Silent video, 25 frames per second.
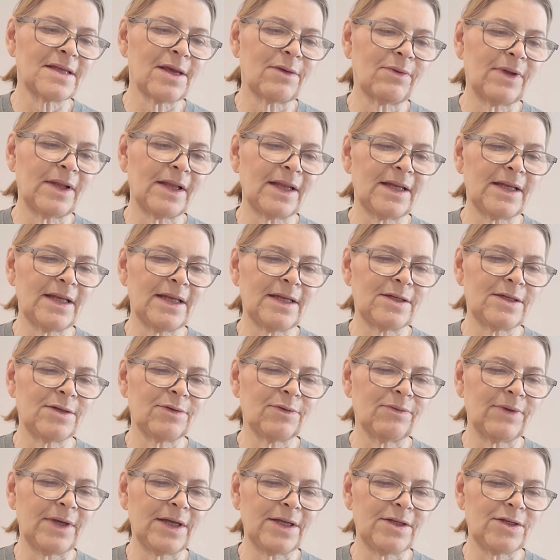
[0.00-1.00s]
I really need to
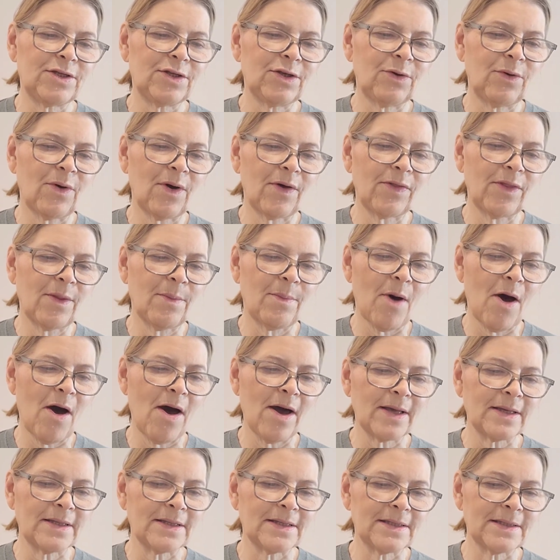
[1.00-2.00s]
read to you on the
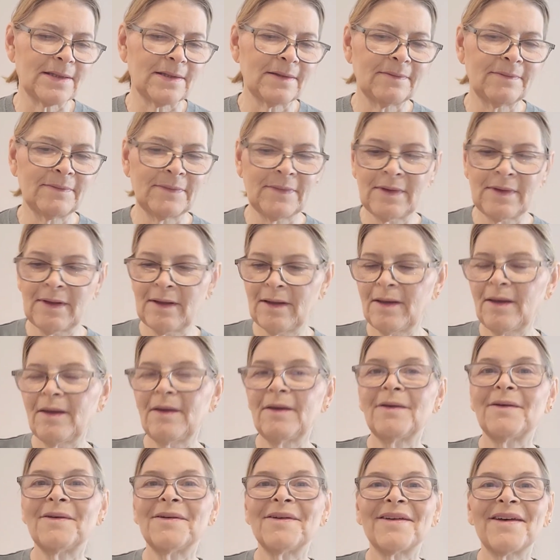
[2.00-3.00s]
box.
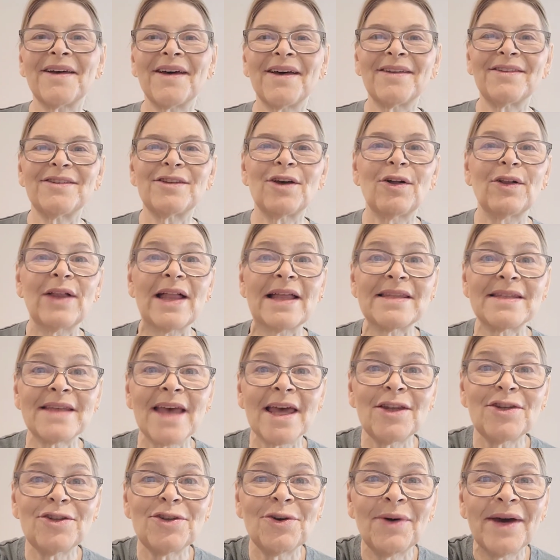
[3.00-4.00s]
So let's
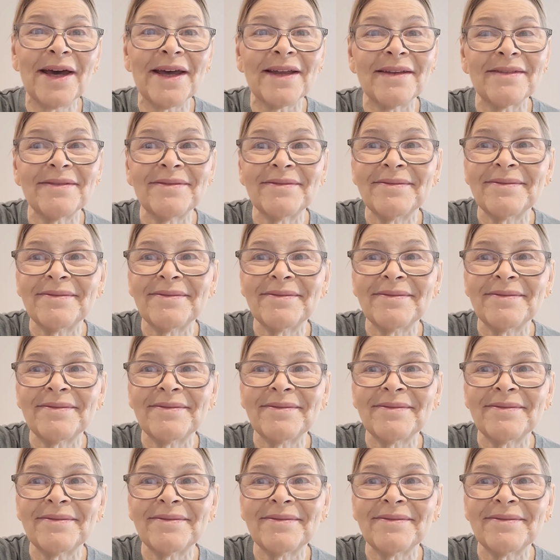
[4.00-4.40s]
get to it.